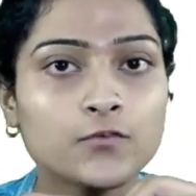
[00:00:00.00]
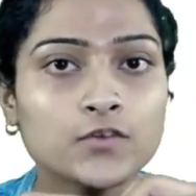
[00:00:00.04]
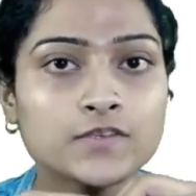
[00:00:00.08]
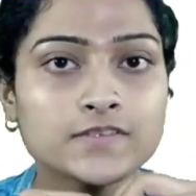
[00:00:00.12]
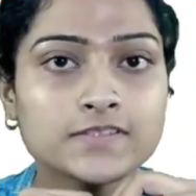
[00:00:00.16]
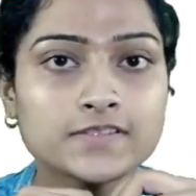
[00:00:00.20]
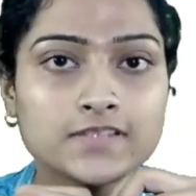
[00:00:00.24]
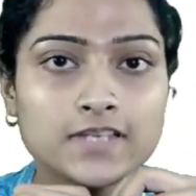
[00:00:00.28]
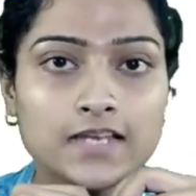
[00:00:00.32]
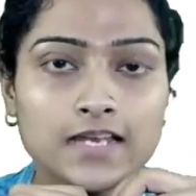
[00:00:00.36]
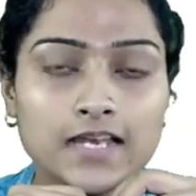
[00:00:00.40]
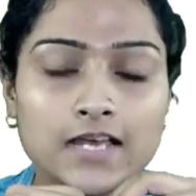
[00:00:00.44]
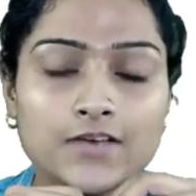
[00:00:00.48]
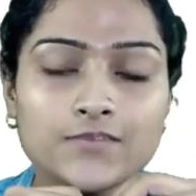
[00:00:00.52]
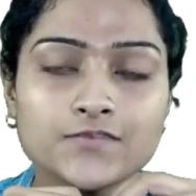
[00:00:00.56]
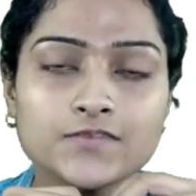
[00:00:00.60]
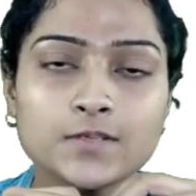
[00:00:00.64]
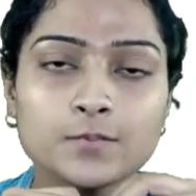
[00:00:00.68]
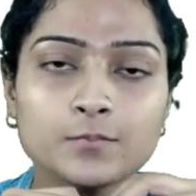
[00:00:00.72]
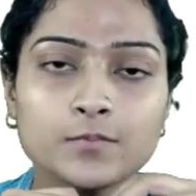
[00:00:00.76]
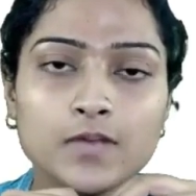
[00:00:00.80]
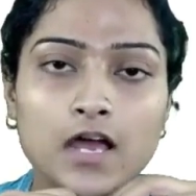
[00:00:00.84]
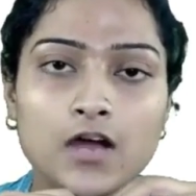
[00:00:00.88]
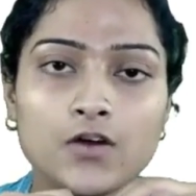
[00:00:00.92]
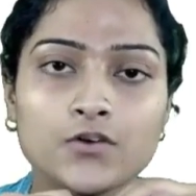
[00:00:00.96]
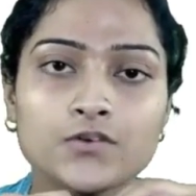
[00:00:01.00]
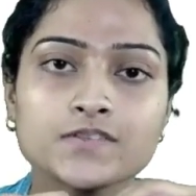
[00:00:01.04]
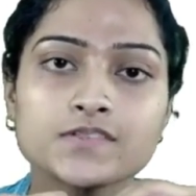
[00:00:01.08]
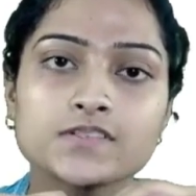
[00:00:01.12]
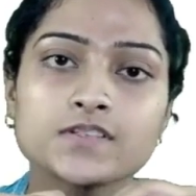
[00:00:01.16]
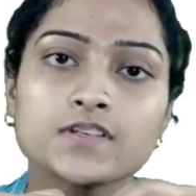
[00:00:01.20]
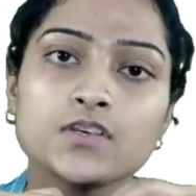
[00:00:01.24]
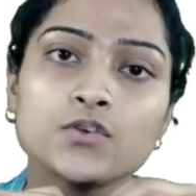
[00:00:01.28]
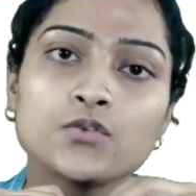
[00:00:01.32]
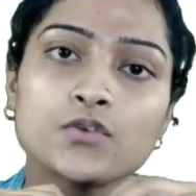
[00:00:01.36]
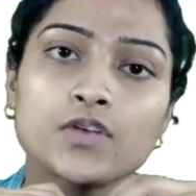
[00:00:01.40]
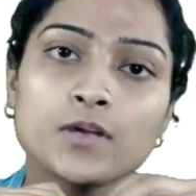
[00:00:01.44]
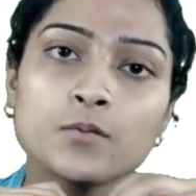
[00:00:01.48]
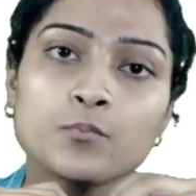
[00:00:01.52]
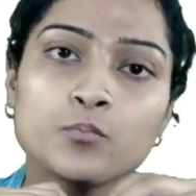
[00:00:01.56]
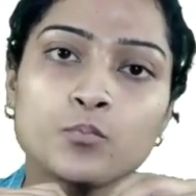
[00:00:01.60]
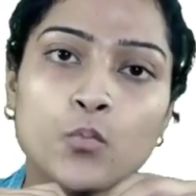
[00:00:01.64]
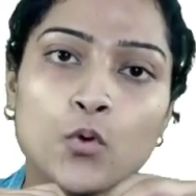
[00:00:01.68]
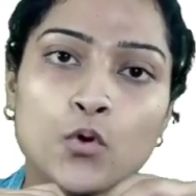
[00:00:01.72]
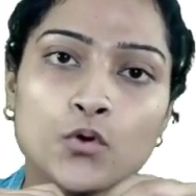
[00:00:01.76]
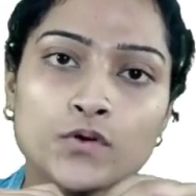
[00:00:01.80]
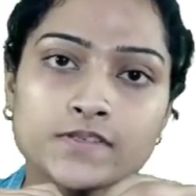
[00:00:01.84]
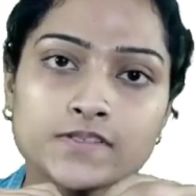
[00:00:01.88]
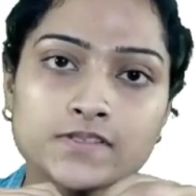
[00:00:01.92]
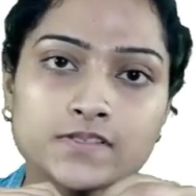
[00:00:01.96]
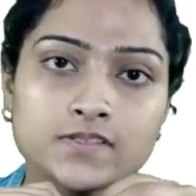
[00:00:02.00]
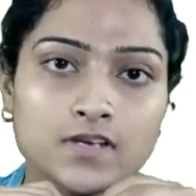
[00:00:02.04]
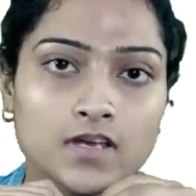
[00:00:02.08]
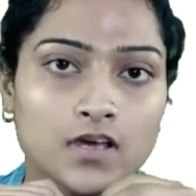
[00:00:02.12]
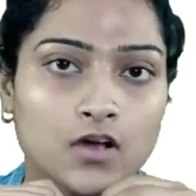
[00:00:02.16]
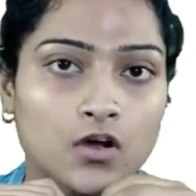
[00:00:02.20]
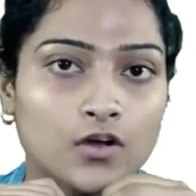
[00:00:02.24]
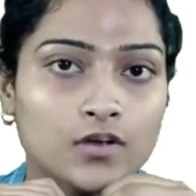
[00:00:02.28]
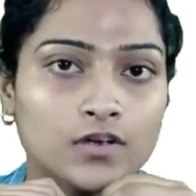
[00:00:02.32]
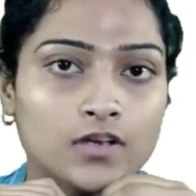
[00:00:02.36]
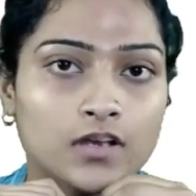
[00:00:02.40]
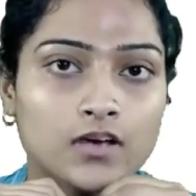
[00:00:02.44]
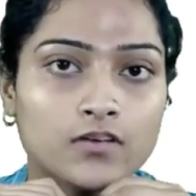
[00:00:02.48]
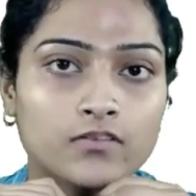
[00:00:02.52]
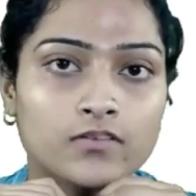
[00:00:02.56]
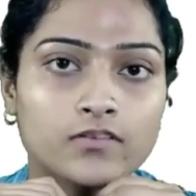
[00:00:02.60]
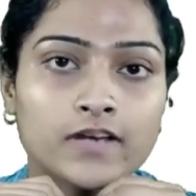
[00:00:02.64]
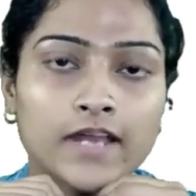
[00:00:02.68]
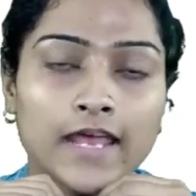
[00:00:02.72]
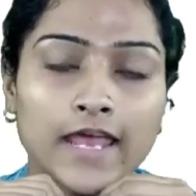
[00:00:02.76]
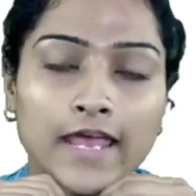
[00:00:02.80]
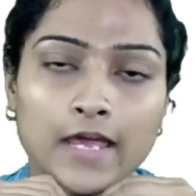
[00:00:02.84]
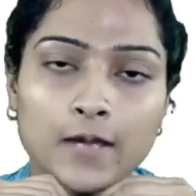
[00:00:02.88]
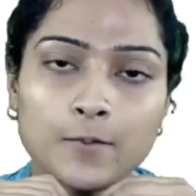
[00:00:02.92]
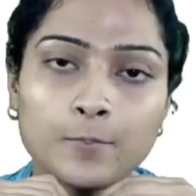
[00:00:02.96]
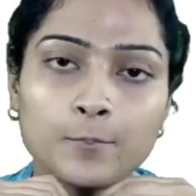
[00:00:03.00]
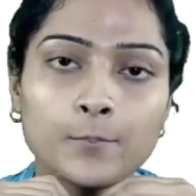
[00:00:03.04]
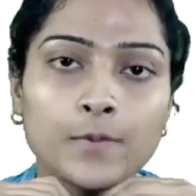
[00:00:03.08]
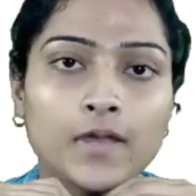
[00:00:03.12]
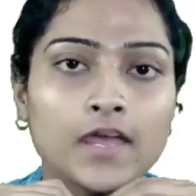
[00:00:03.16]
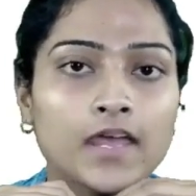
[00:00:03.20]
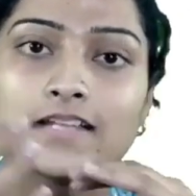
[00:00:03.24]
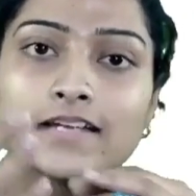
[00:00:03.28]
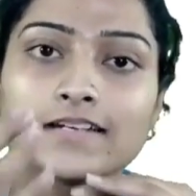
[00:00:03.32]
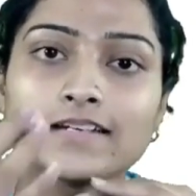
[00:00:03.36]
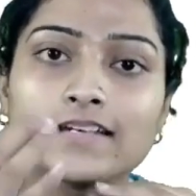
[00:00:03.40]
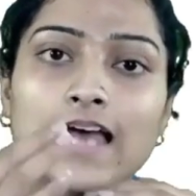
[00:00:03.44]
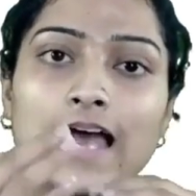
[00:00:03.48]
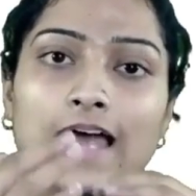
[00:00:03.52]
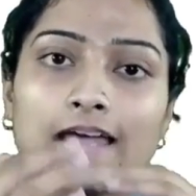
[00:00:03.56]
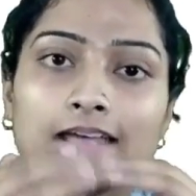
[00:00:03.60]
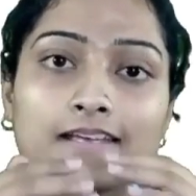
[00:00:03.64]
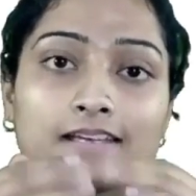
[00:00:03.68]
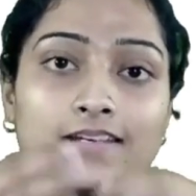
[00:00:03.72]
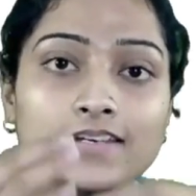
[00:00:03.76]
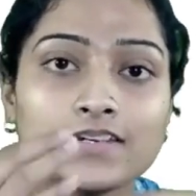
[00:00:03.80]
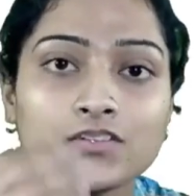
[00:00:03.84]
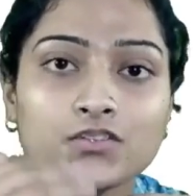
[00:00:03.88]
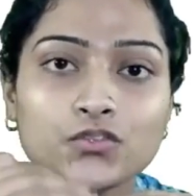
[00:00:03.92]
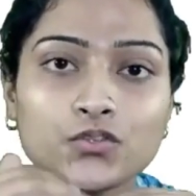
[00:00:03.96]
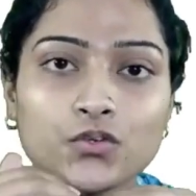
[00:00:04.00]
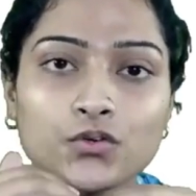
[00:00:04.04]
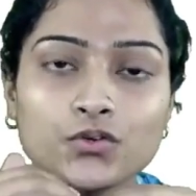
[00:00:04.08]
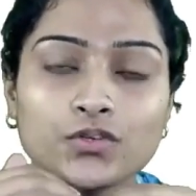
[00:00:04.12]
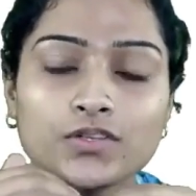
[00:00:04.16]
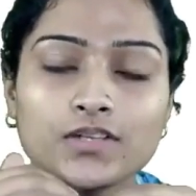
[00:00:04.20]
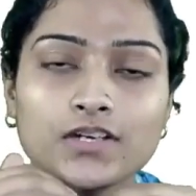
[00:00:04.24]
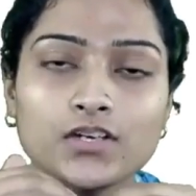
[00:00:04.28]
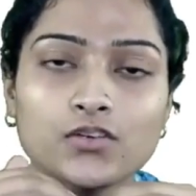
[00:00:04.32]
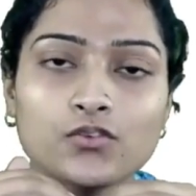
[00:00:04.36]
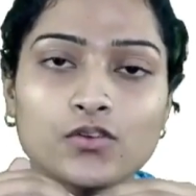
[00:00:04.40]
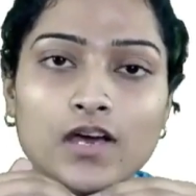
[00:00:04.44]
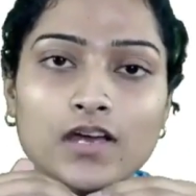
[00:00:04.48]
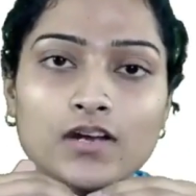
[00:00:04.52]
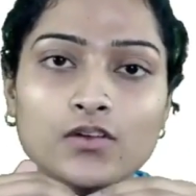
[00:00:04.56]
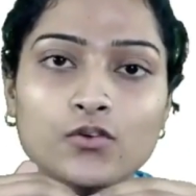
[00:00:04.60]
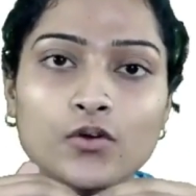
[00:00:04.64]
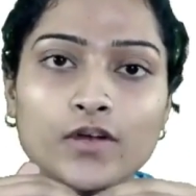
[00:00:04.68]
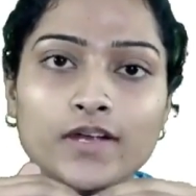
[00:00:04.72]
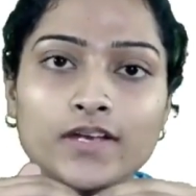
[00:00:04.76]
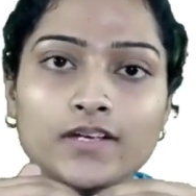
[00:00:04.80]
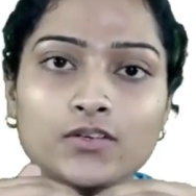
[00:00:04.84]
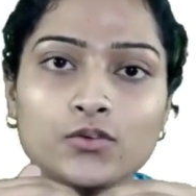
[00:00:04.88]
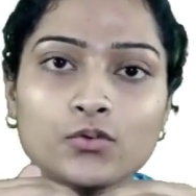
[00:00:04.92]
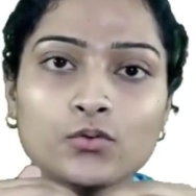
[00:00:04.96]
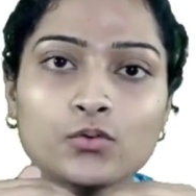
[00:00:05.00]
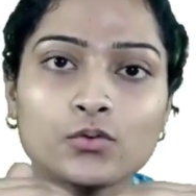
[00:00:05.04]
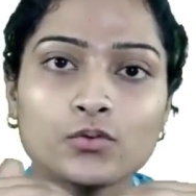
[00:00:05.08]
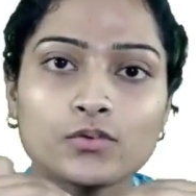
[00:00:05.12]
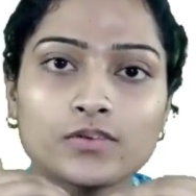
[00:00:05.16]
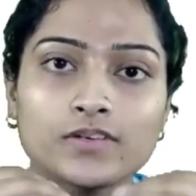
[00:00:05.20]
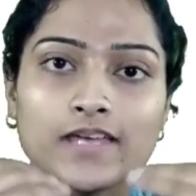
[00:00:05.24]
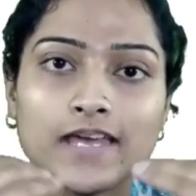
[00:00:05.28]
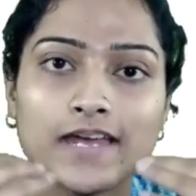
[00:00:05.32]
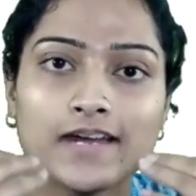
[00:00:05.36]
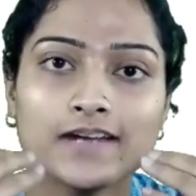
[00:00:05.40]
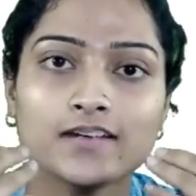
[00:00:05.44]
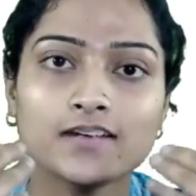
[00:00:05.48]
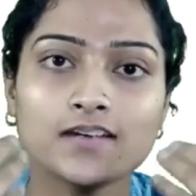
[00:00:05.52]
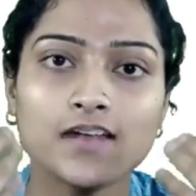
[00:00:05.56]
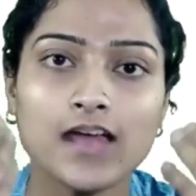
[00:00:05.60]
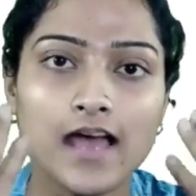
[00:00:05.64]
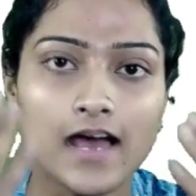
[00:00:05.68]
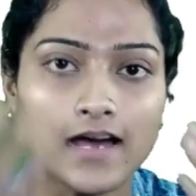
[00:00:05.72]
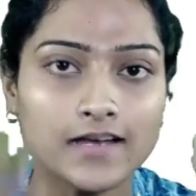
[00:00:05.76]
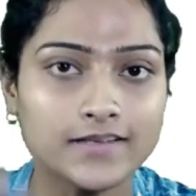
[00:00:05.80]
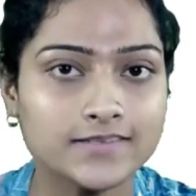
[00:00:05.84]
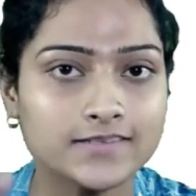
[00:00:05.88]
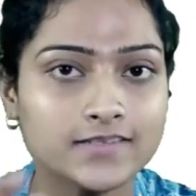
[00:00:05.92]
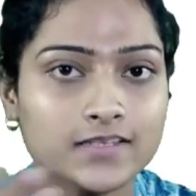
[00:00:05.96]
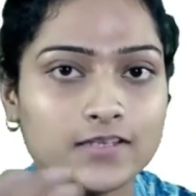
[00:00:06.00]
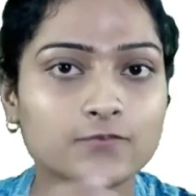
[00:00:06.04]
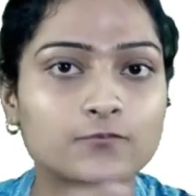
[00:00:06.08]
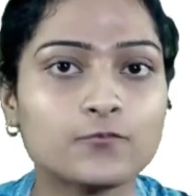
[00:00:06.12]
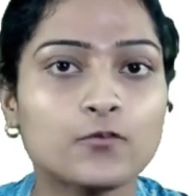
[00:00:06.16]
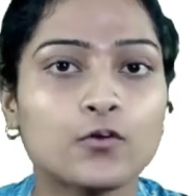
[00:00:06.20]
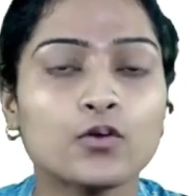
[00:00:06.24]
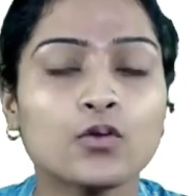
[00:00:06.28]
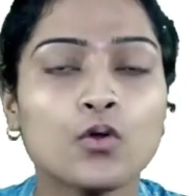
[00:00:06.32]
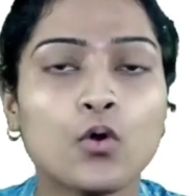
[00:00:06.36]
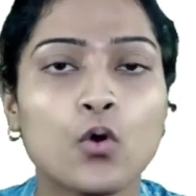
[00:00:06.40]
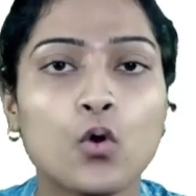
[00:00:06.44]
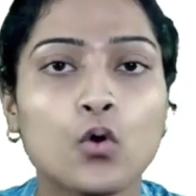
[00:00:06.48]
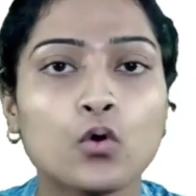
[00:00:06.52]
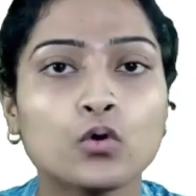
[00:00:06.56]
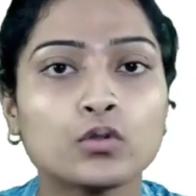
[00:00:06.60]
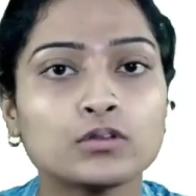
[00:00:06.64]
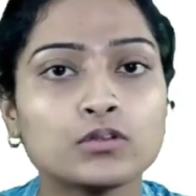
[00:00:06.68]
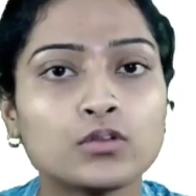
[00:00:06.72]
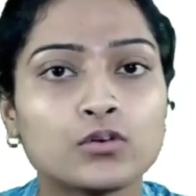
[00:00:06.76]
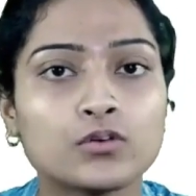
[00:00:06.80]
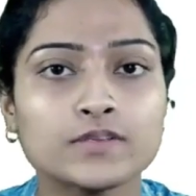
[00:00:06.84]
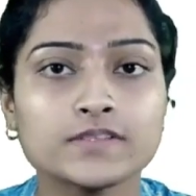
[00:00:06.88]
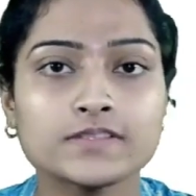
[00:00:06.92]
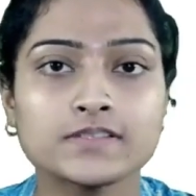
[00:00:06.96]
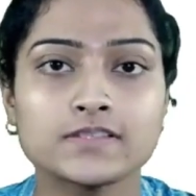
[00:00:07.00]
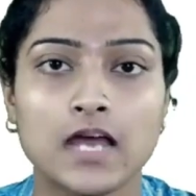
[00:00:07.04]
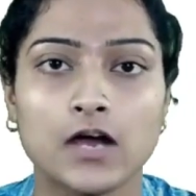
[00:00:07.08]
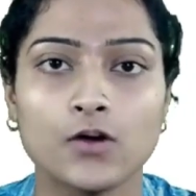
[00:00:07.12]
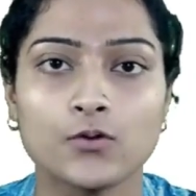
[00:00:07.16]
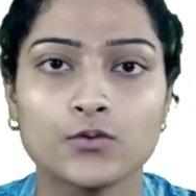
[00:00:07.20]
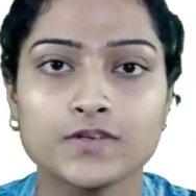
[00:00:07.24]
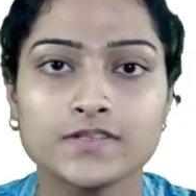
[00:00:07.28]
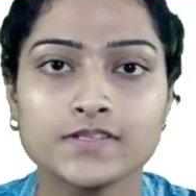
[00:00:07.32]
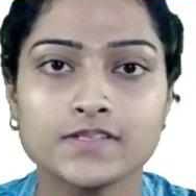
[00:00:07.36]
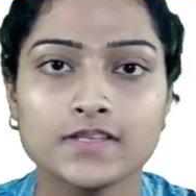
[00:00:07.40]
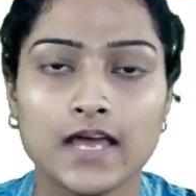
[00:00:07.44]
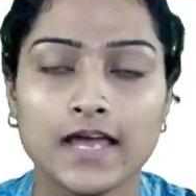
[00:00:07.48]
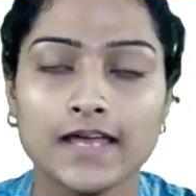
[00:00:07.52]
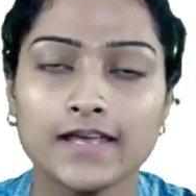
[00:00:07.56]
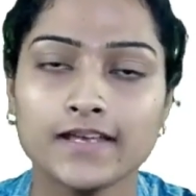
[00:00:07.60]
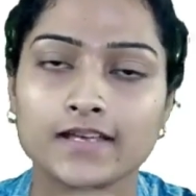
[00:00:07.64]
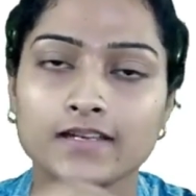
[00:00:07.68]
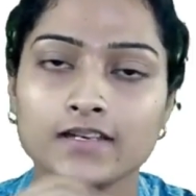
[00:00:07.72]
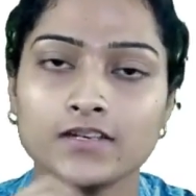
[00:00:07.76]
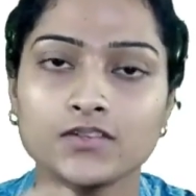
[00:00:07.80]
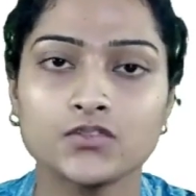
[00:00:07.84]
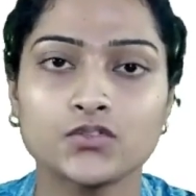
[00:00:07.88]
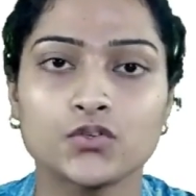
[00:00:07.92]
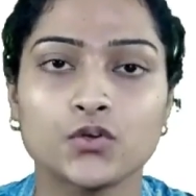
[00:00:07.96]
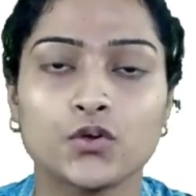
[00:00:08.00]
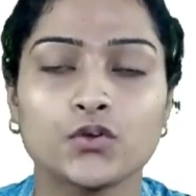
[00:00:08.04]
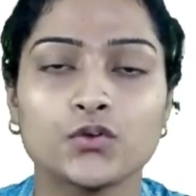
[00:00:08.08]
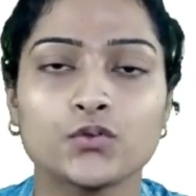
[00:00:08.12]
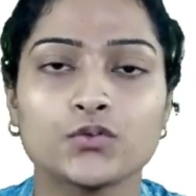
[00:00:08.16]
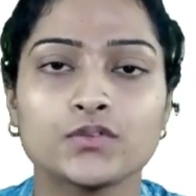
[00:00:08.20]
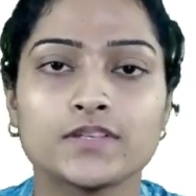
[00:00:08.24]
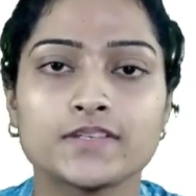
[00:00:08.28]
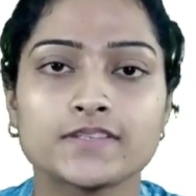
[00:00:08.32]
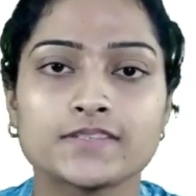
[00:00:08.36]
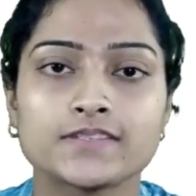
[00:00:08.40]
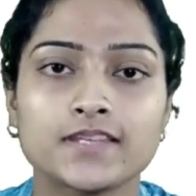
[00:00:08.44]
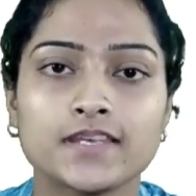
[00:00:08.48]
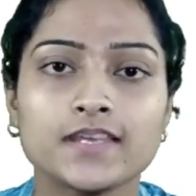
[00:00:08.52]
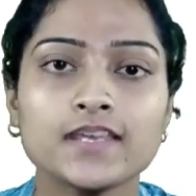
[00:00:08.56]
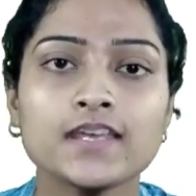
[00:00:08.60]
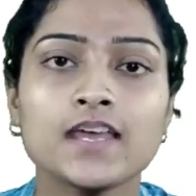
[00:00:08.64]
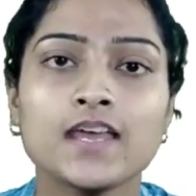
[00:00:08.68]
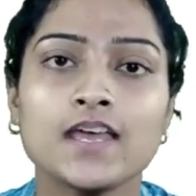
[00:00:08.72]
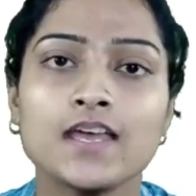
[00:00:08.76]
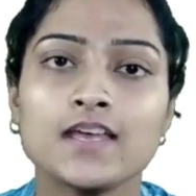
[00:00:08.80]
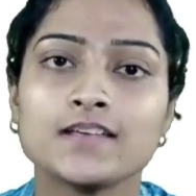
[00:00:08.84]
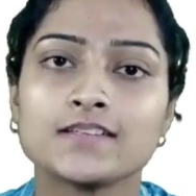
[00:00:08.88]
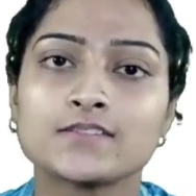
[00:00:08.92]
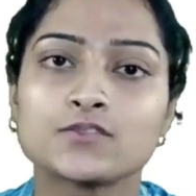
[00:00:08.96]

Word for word: If you still have some doubts, you can post on our app that I can assure you that you are going to get answer for all those doubts. I can assure you this thing.